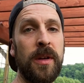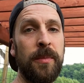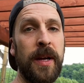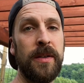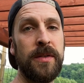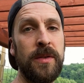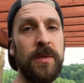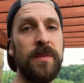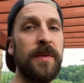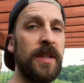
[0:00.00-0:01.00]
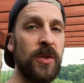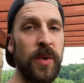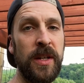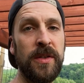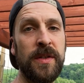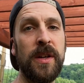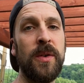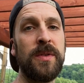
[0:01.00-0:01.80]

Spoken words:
compared to 15, 20 years ago,